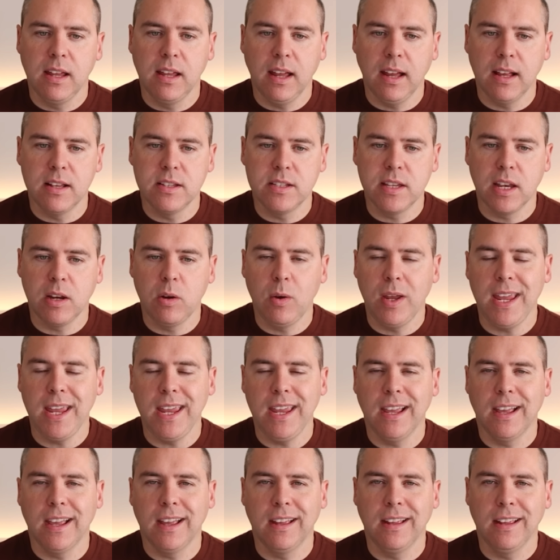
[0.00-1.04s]
And so
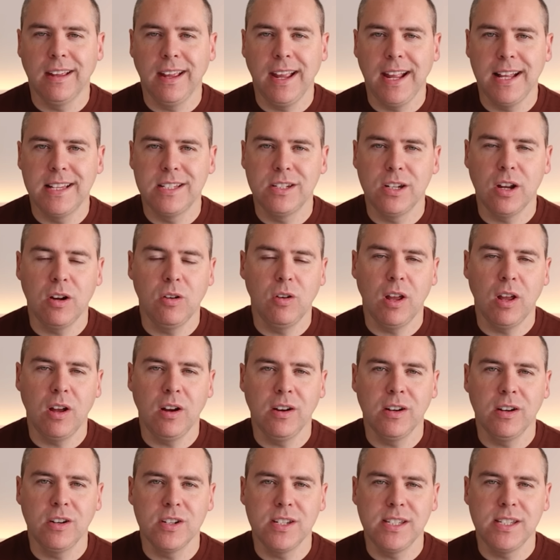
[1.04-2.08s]
here, it's no
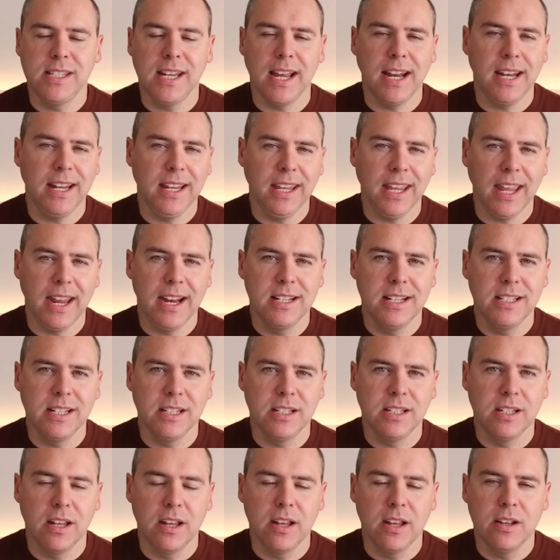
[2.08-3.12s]
longer just
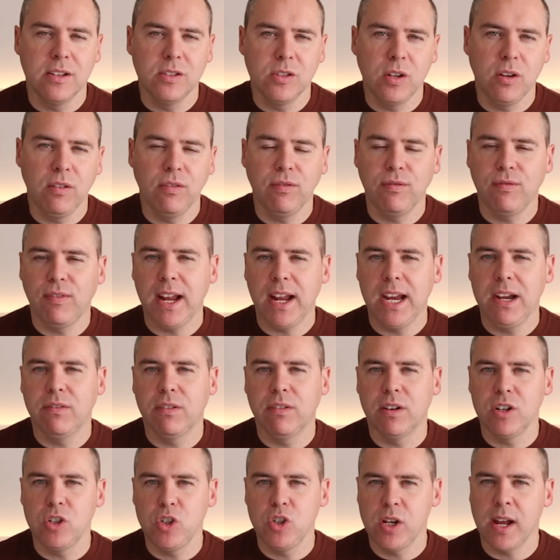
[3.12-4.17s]
dedicated to
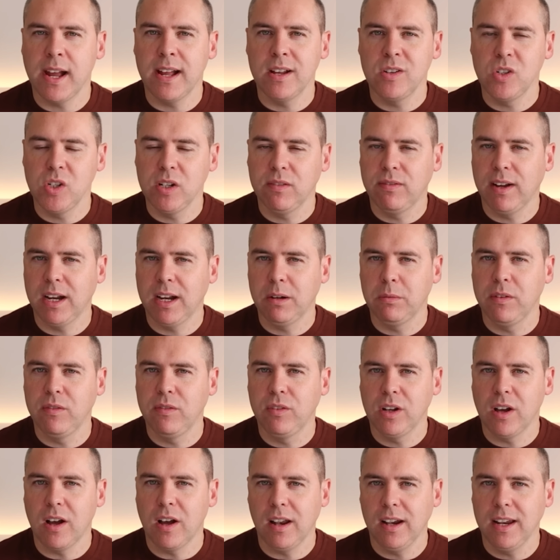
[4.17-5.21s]
favorite chats you've had with
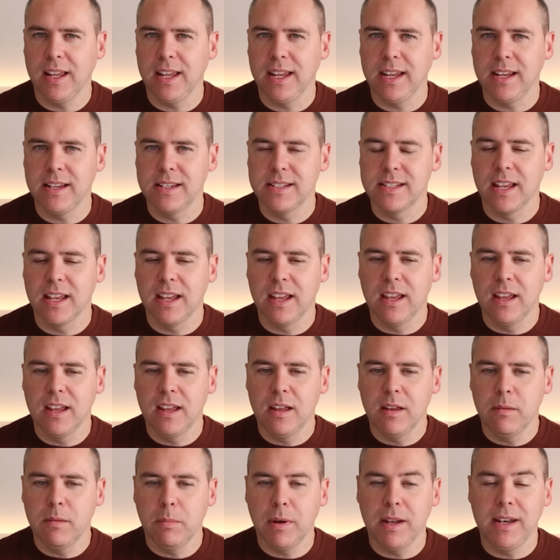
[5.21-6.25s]
colleagues,
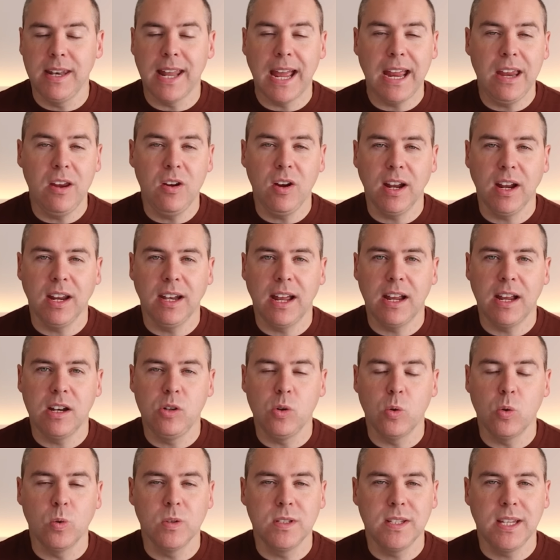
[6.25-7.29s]
but now you can add
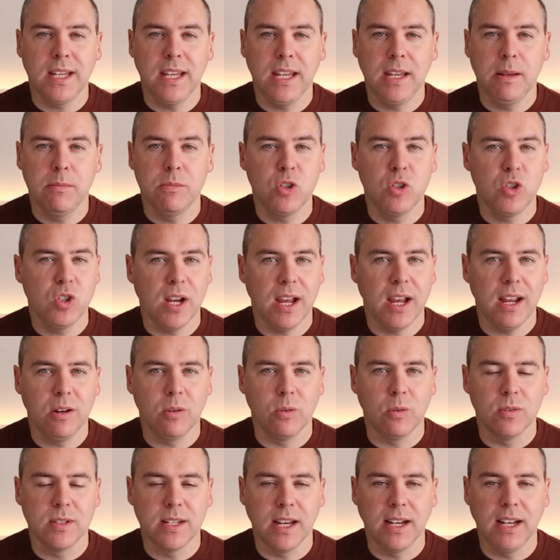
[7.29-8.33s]
your Teams
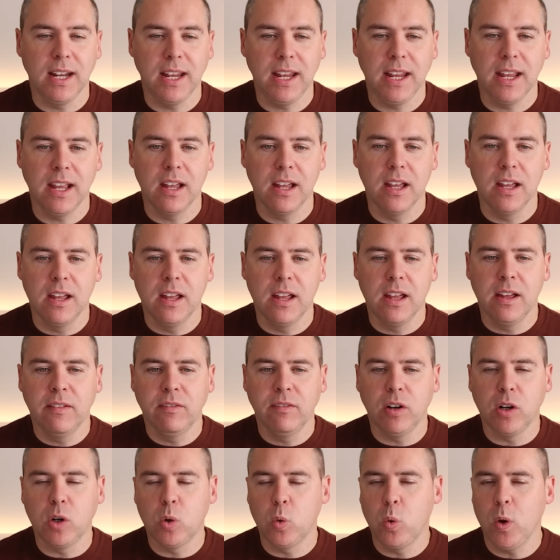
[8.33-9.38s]
channels in here
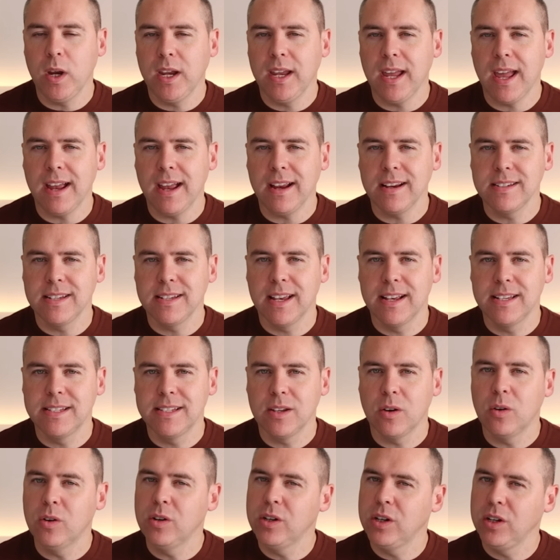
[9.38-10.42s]
for quick access
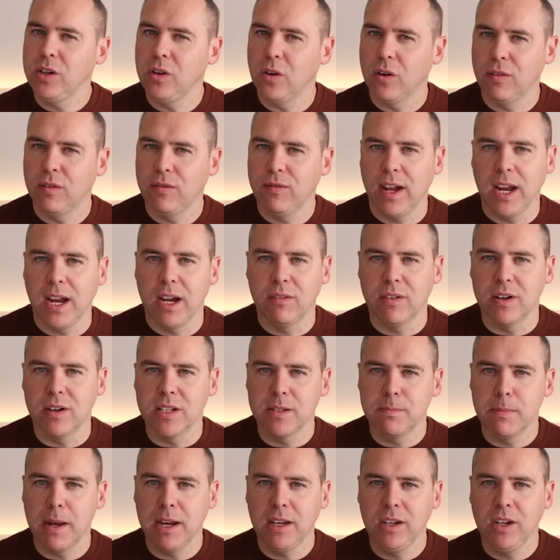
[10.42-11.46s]
under your
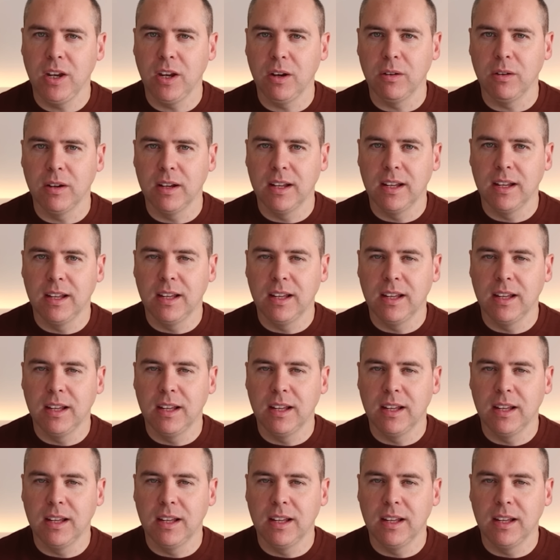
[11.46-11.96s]
favorites menu.